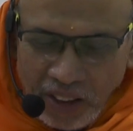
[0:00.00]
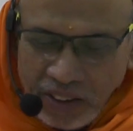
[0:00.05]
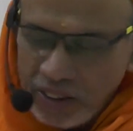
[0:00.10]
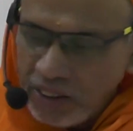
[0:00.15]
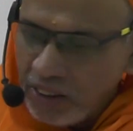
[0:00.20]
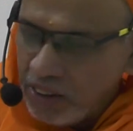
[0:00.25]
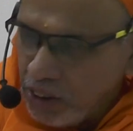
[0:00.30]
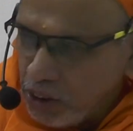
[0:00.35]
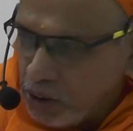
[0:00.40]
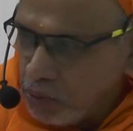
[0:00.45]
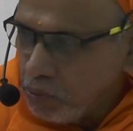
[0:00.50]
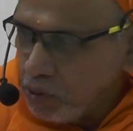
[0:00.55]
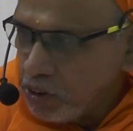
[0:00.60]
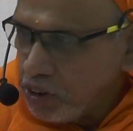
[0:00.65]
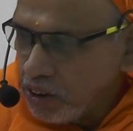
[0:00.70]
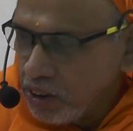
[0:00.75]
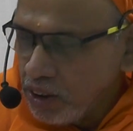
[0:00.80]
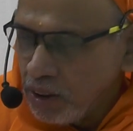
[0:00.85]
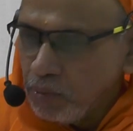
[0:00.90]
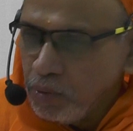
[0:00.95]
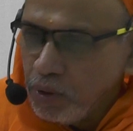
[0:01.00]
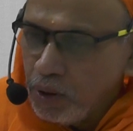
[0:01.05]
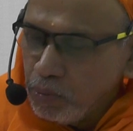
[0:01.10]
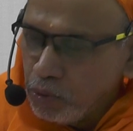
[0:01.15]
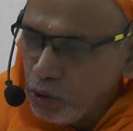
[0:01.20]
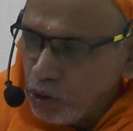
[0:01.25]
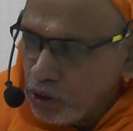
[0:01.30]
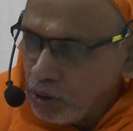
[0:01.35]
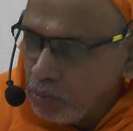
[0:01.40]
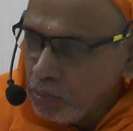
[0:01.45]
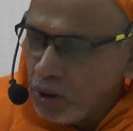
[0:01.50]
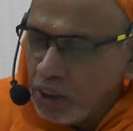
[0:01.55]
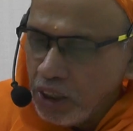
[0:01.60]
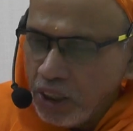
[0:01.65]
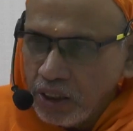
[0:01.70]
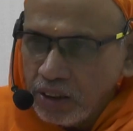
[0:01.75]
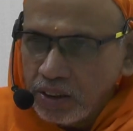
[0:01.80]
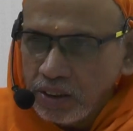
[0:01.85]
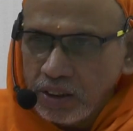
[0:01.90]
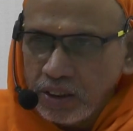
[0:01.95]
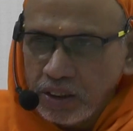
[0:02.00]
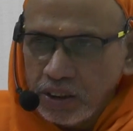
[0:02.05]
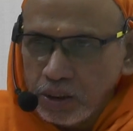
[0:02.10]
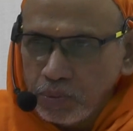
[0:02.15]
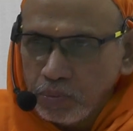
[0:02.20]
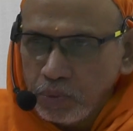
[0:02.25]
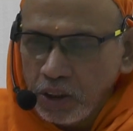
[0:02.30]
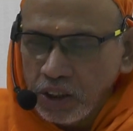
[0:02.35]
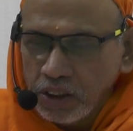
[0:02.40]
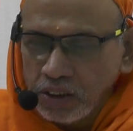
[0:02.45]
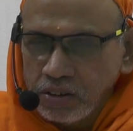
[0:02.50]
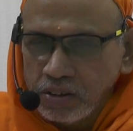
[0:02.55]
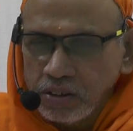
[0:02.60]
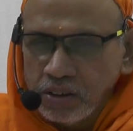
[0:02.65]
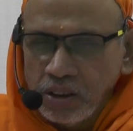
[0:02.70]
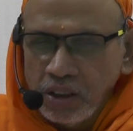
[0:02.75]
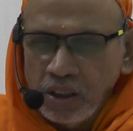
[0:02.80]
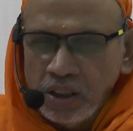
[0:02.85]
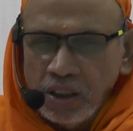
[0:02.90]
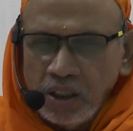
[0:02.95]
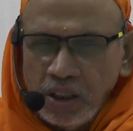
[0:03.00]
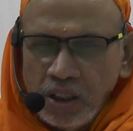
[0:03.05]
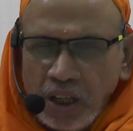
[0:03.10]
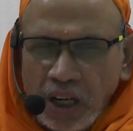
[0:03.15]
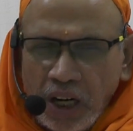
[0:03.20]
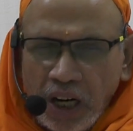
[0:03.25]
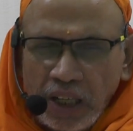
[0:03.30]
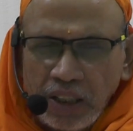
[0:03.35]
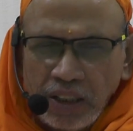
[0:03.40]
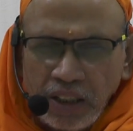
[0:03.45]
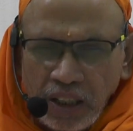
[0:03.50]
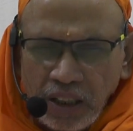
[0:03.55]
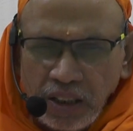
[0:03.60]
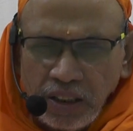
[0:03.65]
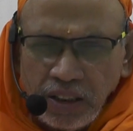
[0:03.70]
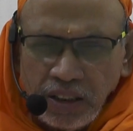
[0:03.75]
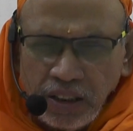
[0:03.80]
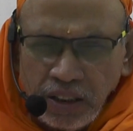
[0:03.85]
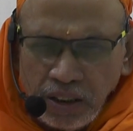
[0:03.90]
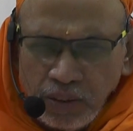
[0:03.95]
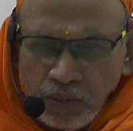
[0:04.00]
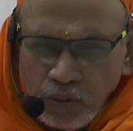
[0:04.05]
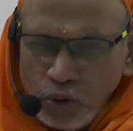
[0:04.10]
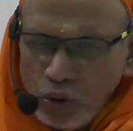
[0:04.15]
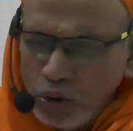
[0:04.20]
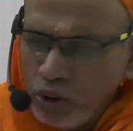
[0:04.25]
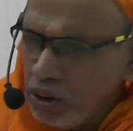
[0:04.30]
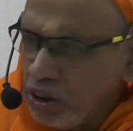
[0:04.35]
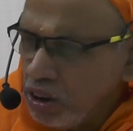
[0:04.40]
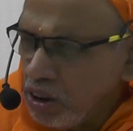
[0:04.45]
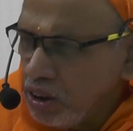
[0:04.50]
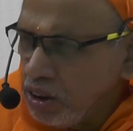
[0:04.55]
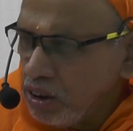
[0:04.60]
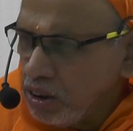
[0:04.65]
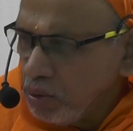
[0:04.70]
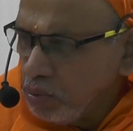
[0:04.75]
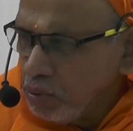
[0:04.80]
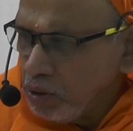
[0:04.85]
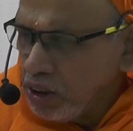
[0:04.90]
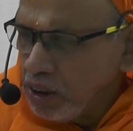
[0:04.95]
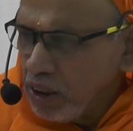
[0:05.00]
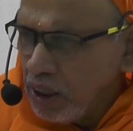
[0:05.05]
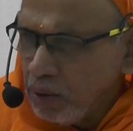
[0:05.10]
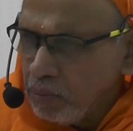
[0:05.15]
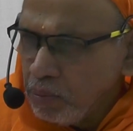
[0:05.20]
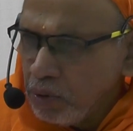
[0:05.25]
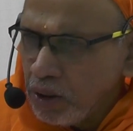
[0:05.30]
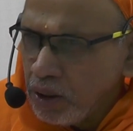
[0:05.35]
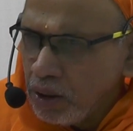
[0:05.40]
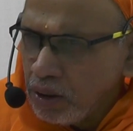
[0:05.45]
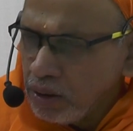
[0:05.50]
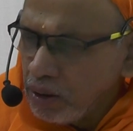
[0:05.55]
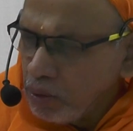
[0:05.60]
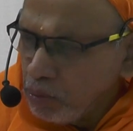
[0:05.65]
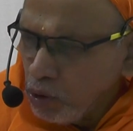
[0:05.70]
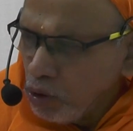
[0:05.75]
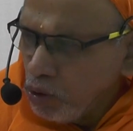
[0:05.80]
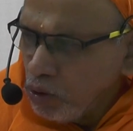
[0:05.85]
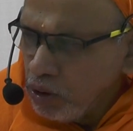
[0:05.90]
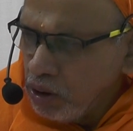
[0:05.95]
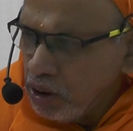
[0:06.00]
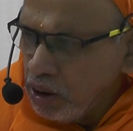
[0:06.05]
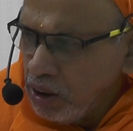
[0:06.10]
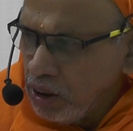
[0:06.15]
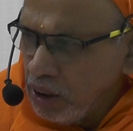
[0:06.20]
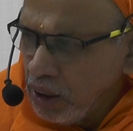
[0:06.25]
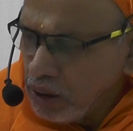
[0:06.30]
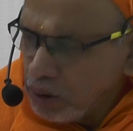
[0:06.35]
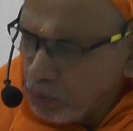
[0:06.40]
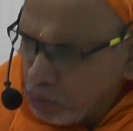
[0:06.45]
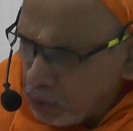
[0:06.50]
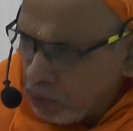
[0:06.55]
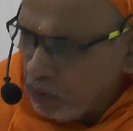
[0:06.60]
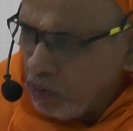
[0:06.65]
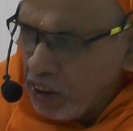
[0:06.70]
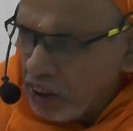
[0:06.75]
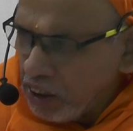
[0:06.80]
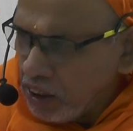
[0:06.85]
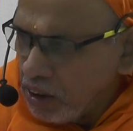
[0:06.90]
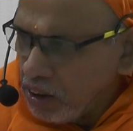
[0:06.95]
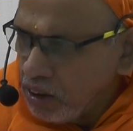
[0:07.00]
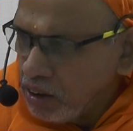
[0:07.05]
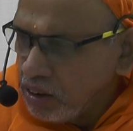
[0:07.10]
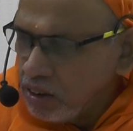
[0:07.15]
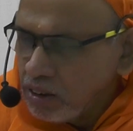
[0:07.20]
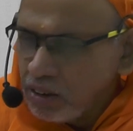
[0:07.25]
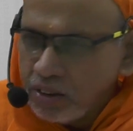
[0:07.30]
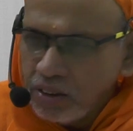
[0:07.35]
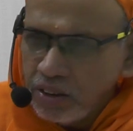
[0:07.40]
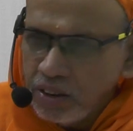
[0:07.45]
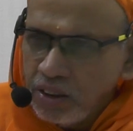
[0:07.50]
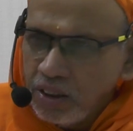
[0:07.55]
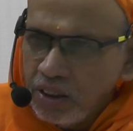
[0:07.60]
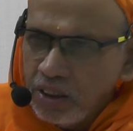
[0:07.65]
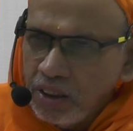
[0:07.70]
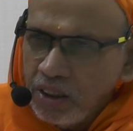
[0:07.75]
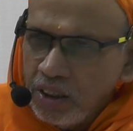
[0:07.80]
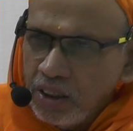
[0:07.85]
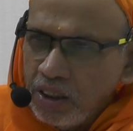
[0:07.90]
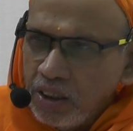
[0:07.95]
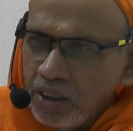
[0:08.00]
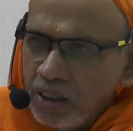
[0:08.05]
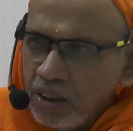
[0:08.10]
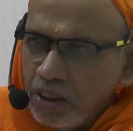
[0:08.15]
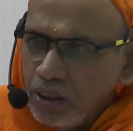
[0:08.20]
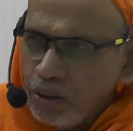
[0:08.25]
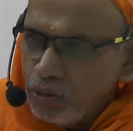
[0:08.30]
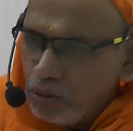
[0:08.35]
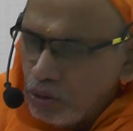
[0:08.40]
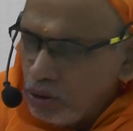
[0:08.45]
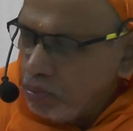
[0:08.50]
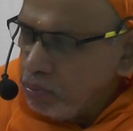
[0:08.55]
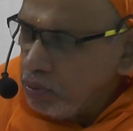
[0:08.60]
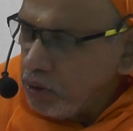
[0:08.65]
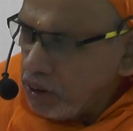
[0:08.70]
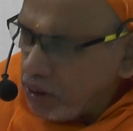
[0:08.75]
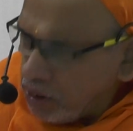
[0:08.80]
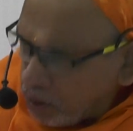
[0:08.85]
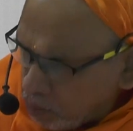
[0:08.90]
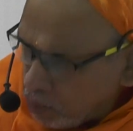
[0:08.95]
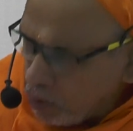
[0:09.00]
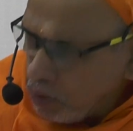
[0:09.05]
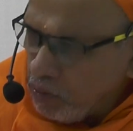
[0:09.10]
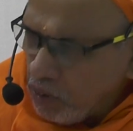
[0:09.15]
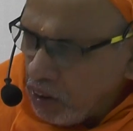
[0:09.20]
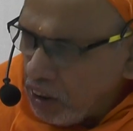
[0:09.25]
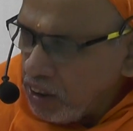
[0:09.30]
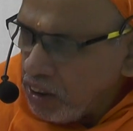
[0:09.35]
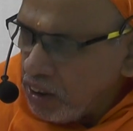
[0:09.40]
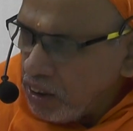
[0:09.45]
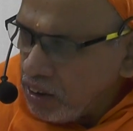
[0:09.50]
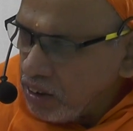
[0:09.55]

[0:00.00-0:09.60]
They dismissed him. They put somebody else in his place. And then he revolted, something happened. Somehow he has prevailed. In Udupi, he prevailed.